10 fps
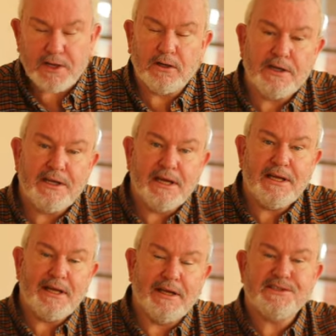
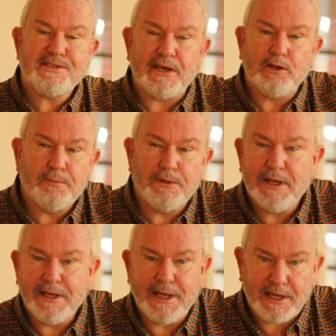REA set up
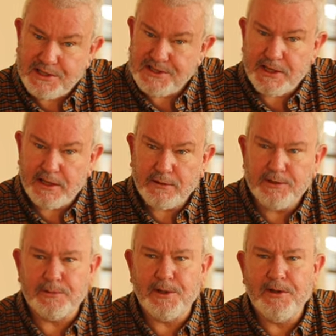an agency here in
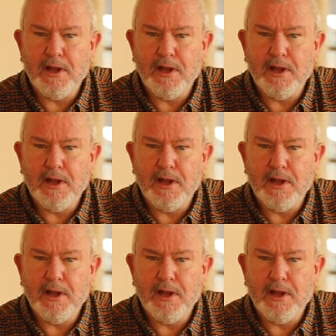Dublin.